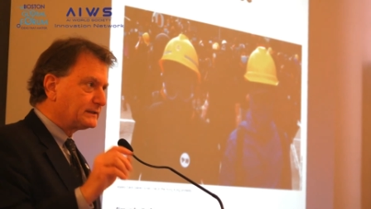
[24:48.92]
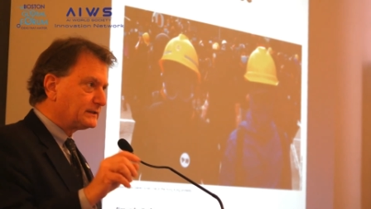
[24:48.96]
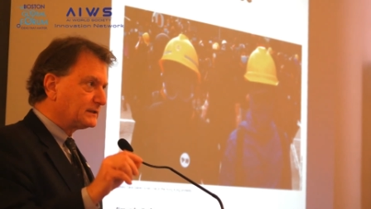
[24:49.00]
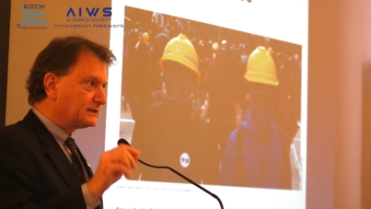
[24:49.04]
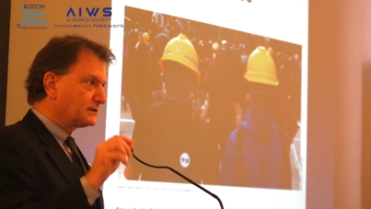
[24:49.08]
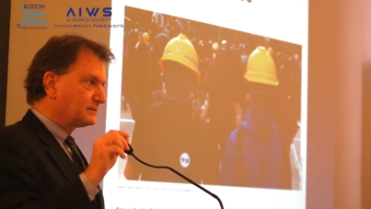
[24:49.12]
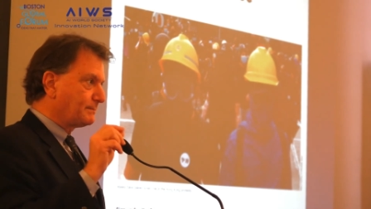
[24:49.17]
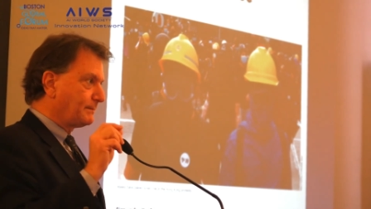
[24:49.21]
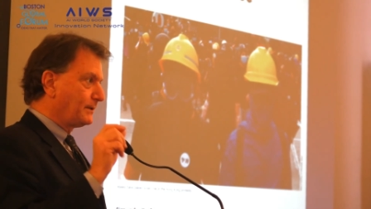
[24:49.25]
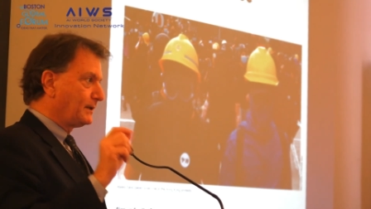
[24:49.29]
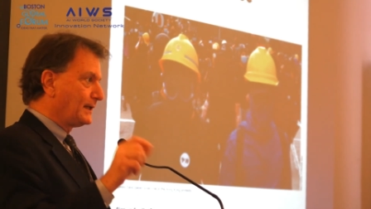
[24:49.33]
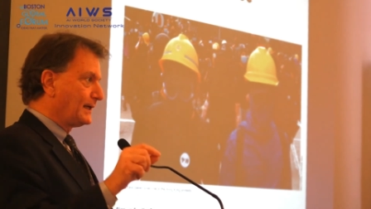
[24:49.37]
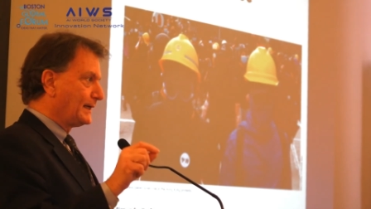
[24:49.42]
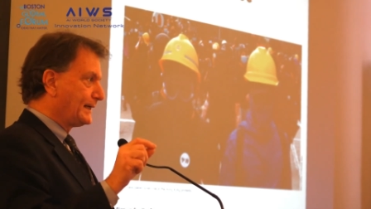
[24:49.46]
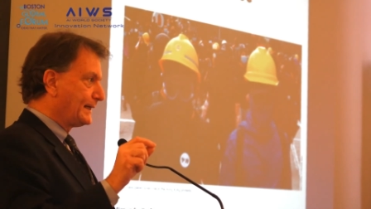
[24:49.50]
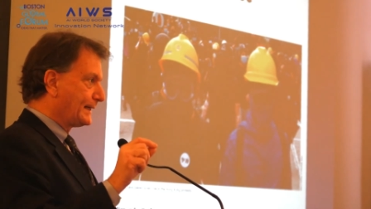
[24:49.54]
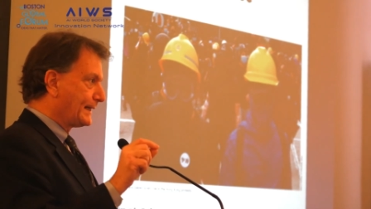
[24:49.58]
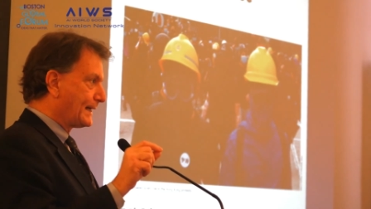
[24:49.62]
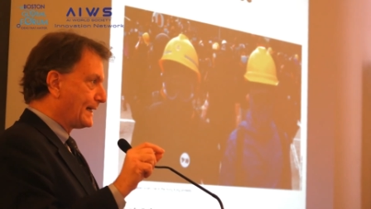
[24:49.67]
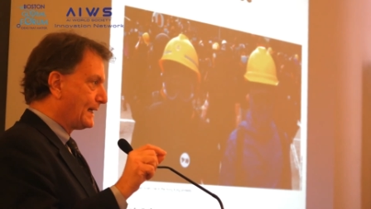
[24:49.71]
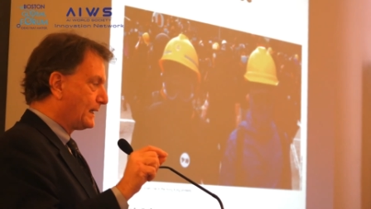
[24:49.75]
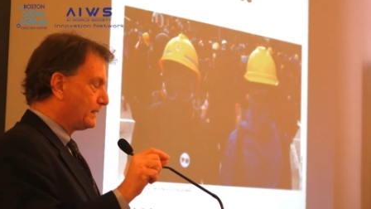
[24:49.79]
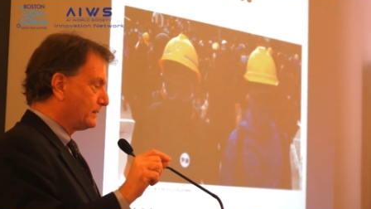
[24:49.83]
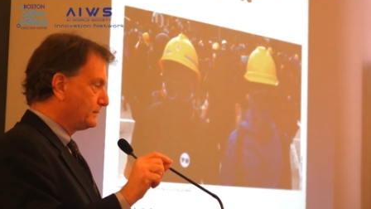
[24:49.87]
And this
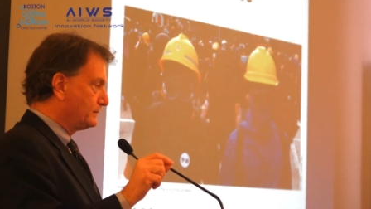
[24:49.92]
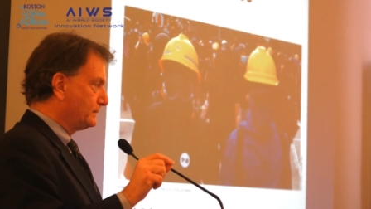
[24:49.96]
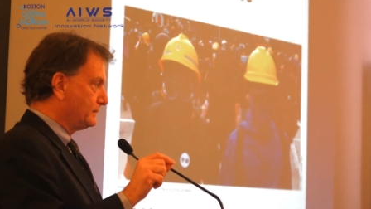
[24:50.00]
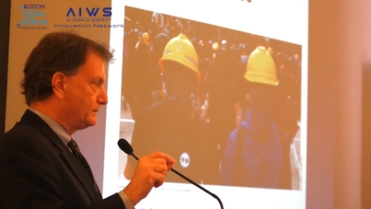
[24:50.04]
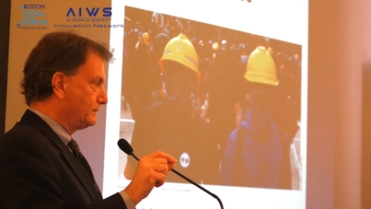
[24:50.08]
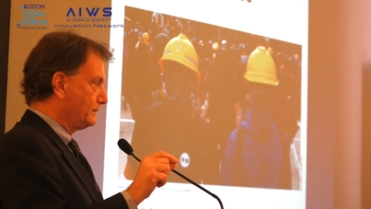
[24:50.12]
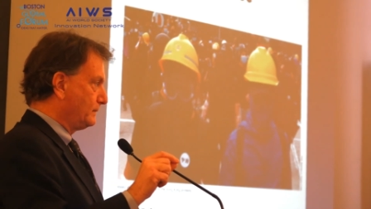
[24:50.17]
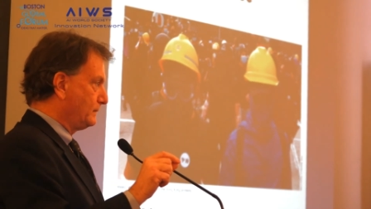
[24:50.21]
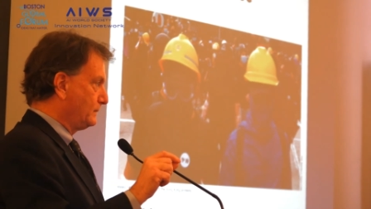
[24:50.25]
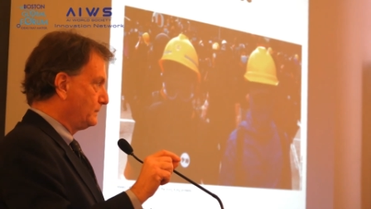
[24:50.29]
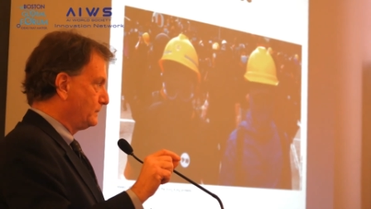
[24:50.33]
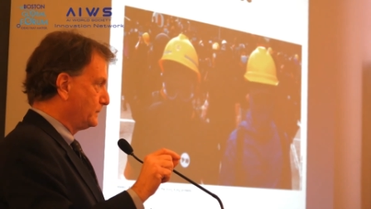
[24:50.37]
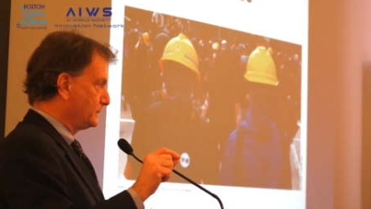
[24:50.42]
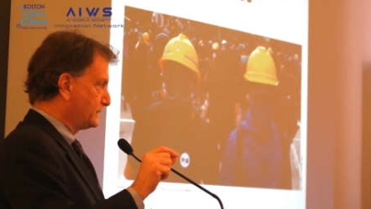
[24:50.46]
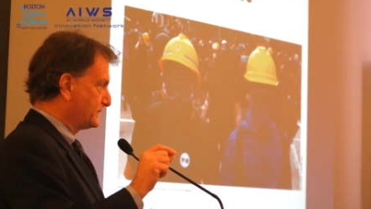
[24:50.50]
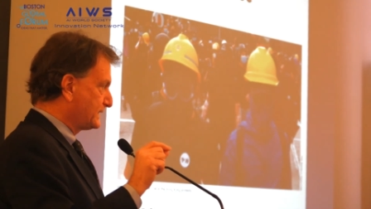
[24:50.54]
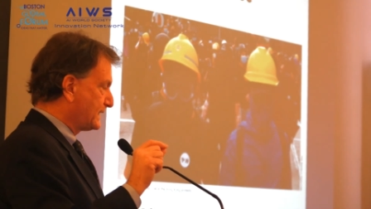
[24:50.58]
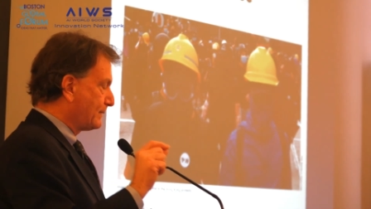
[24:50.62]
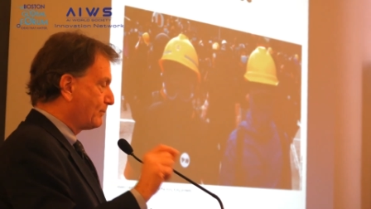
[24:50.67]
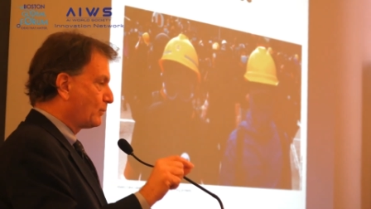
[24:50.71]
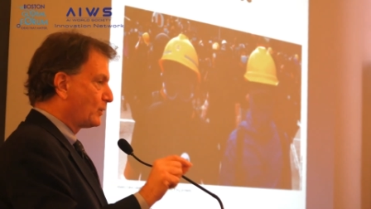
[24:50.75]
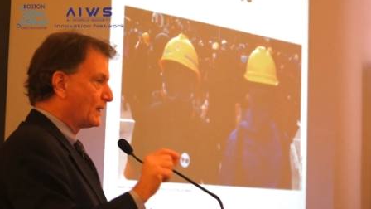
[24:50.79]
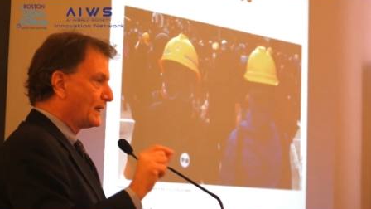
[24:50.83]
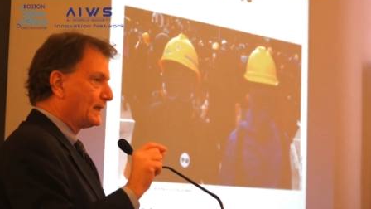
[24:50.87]
is playing out
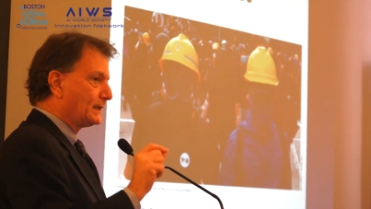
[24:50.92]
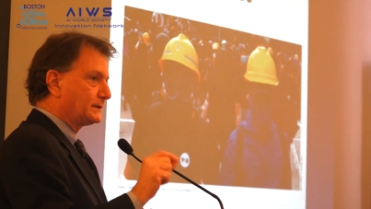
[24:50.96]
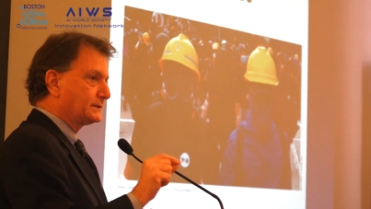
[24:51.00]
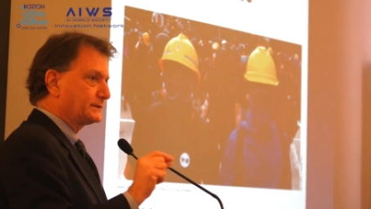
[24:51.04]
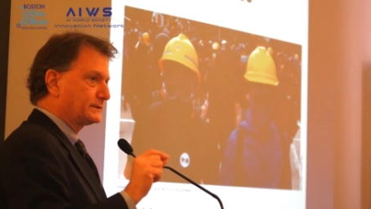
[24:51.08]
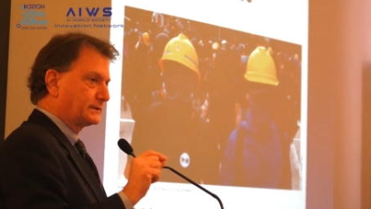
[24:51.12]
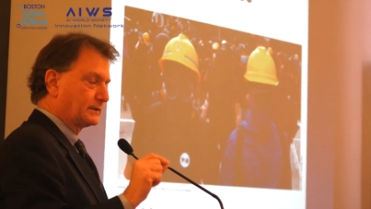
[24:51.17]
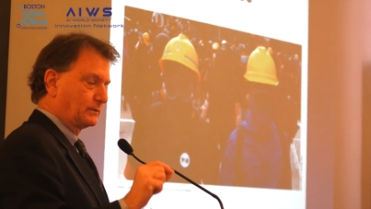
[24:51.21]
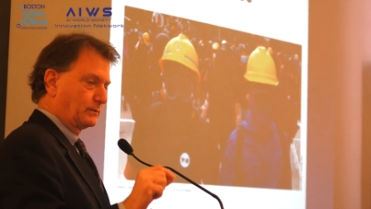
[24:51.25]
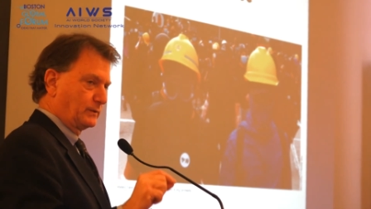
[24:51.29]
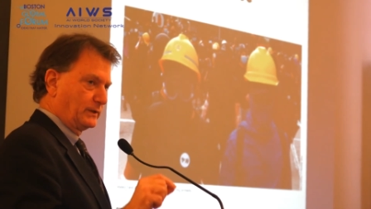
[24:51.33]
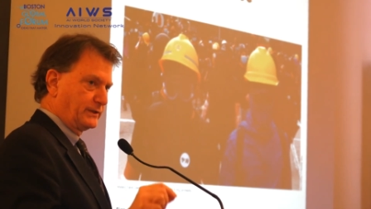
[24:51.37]
somewhere